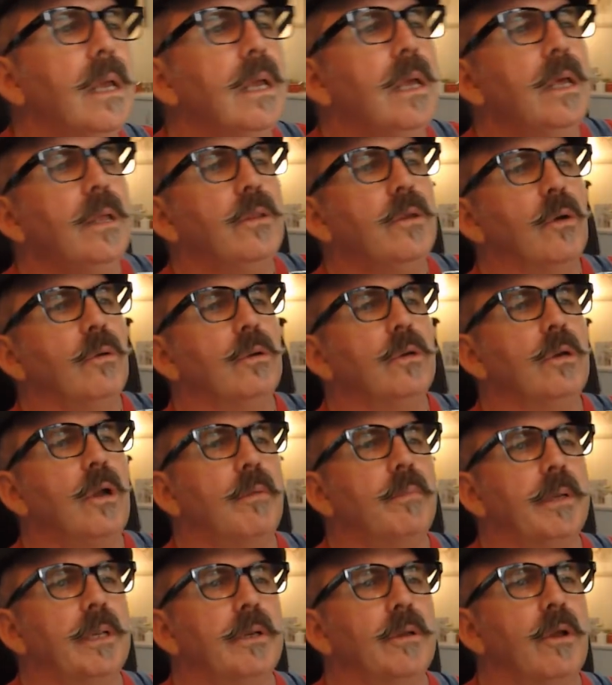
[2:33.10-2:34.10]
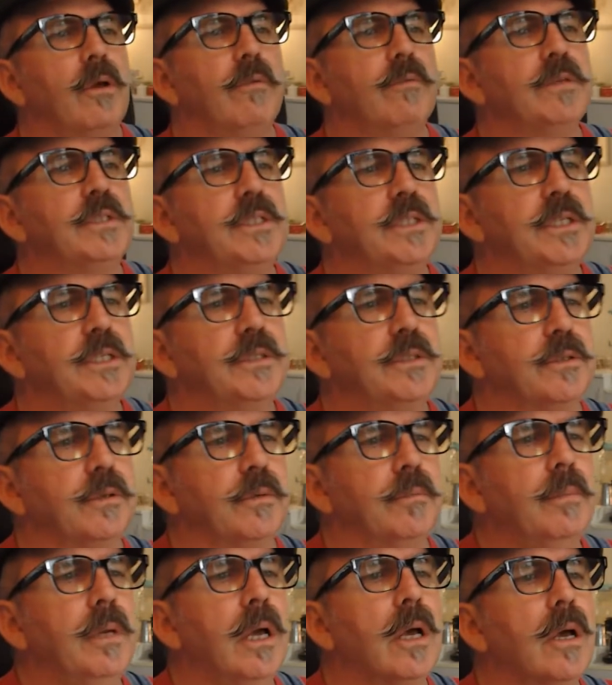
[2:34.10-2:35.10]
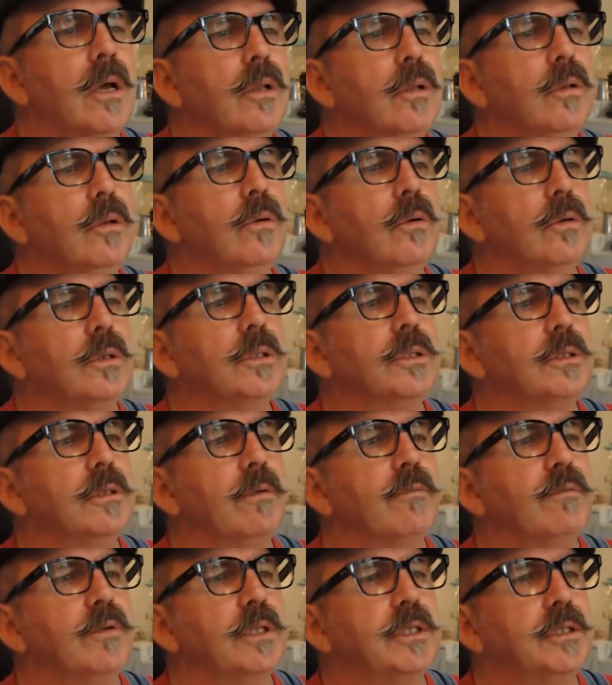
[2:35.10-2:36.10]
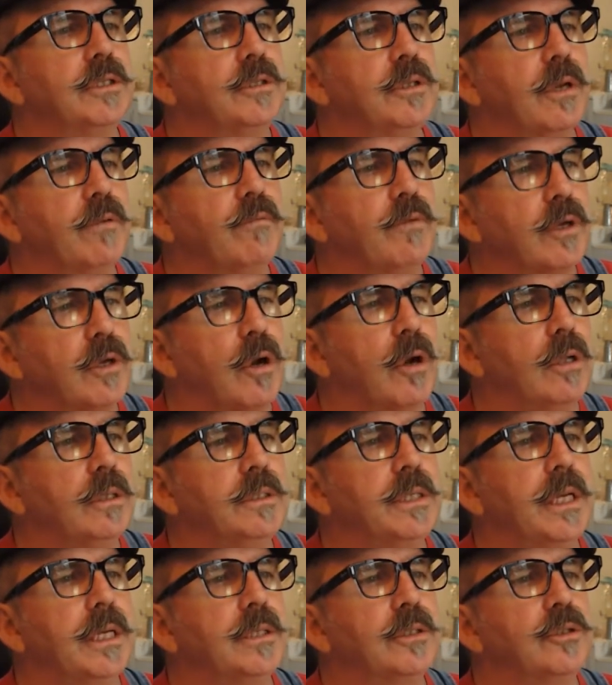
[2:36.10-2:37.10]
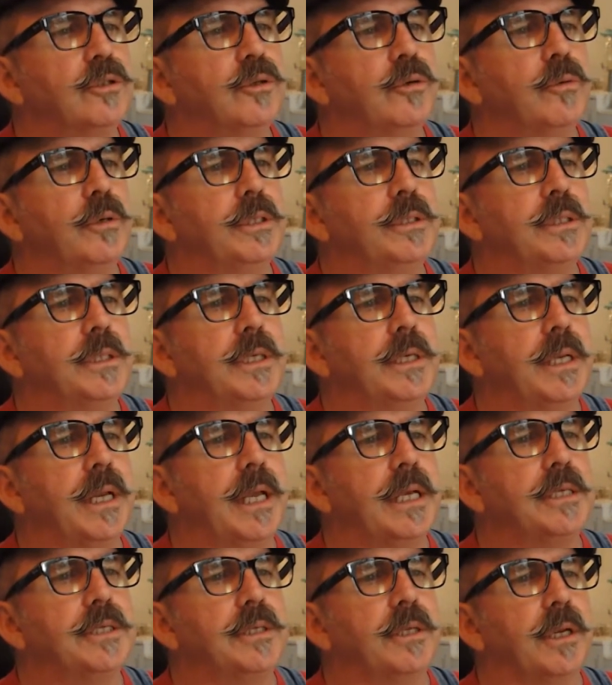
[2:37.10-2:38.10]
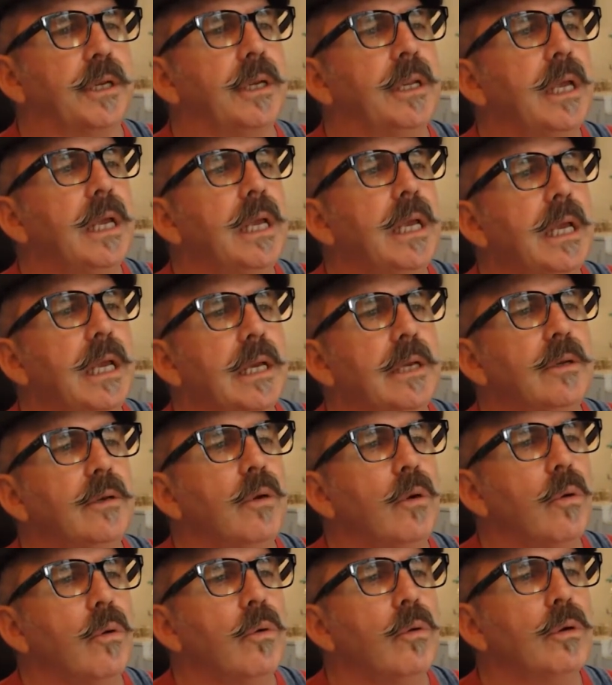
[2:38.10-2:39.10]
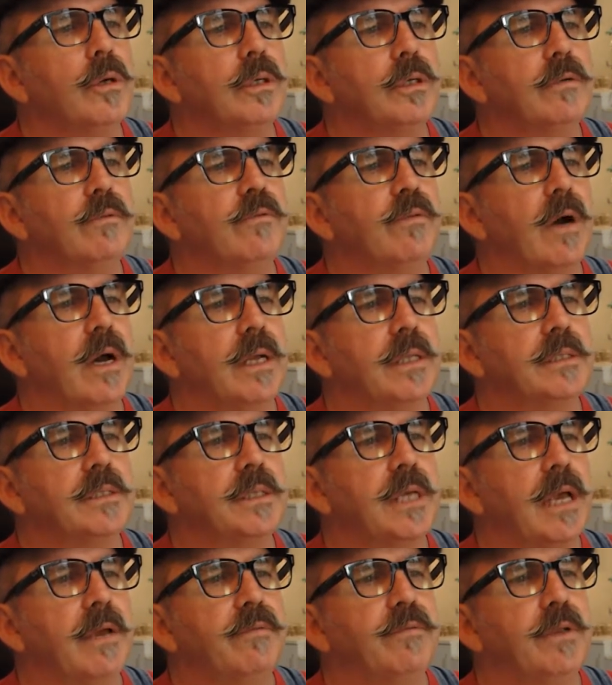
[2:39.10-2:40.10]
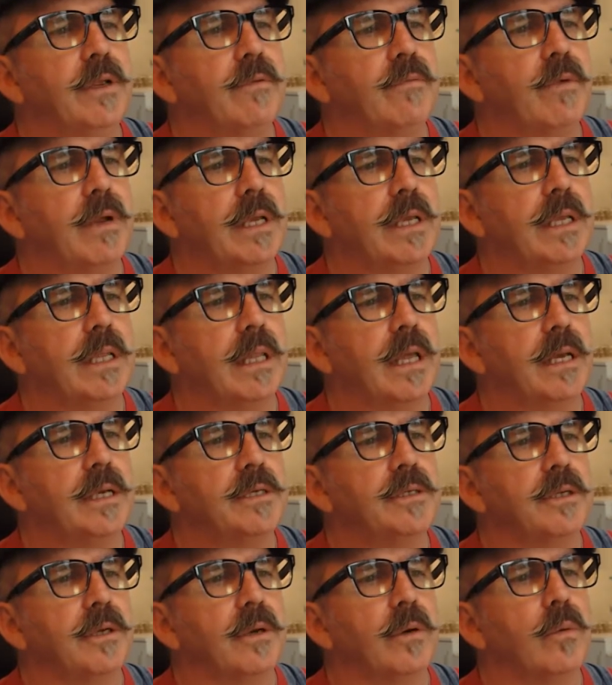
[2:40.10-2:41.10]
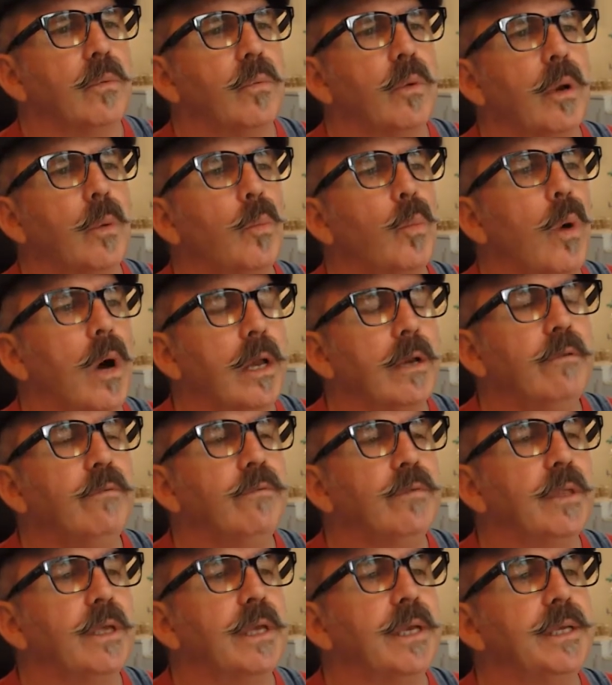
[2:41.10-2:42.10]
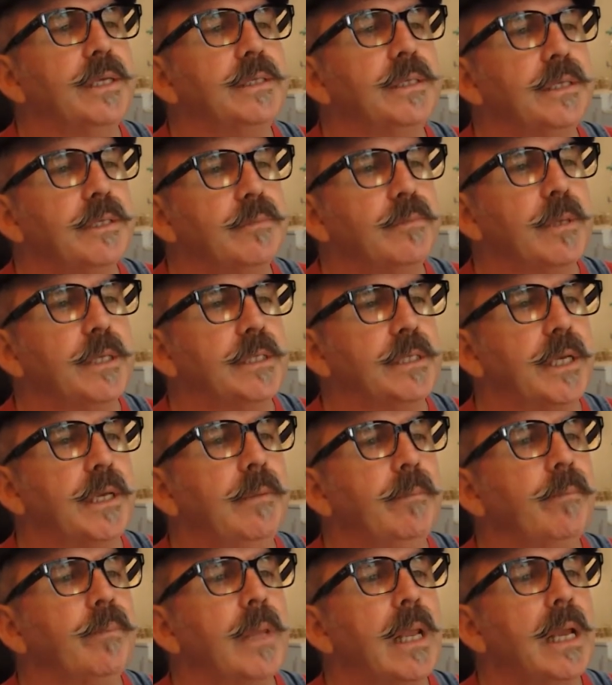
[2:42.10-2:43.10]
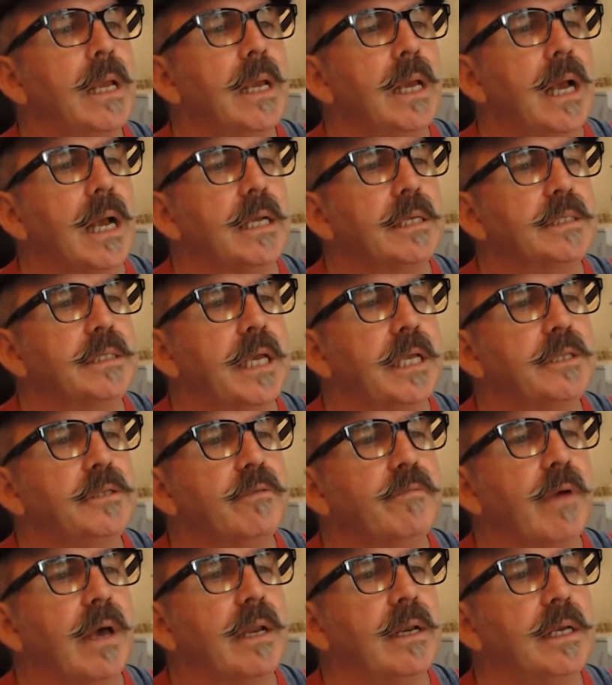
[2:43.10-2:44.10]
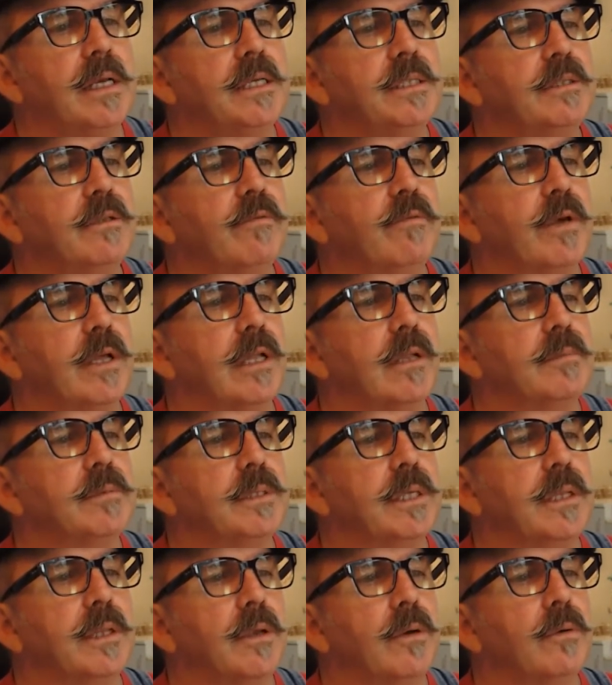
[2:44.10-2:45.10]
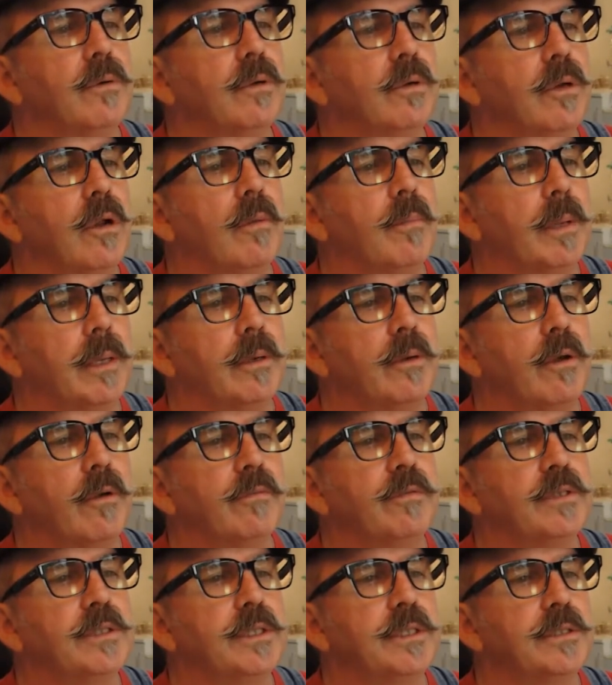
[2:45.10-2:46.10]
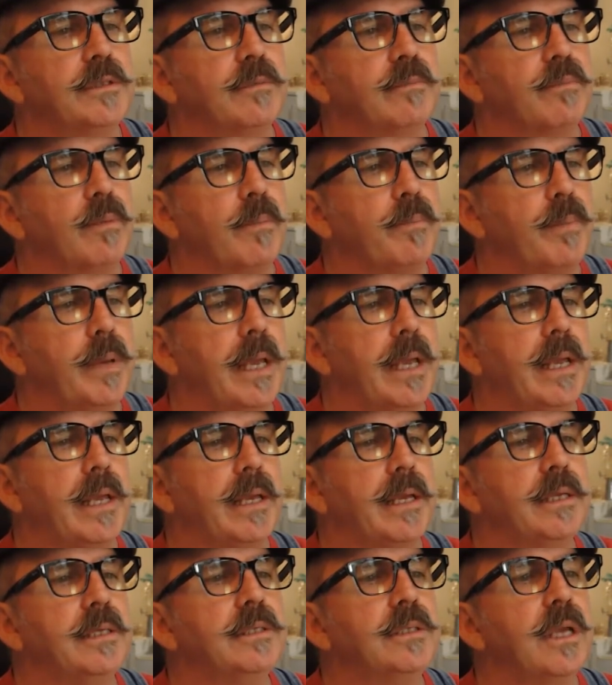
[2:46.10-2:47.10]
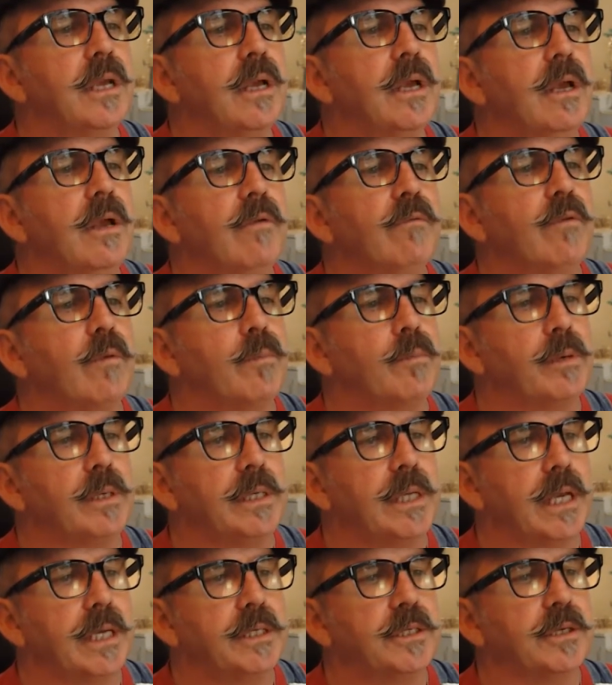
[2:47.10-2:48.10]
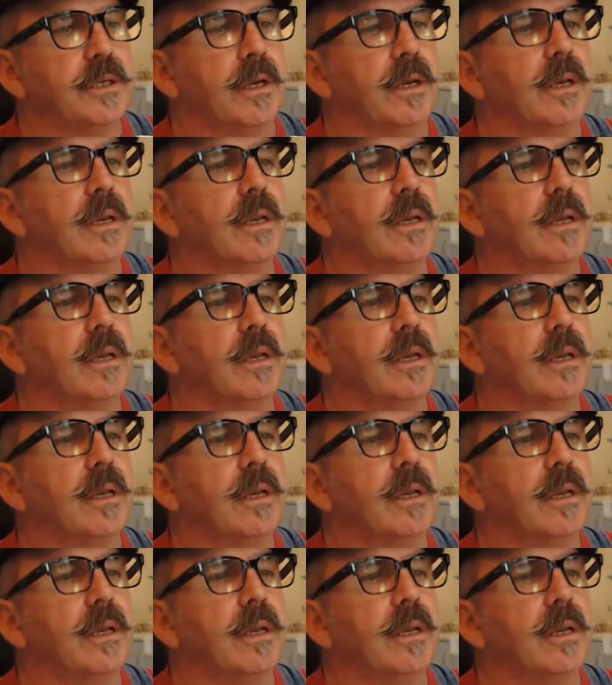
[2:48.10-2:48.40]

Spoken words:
The autonomic nervous system looks for context, choice, and connection in order to find safety and regulation. When one of these is missing, a sense of unease develops and the autonomic nervous system prepares for protection.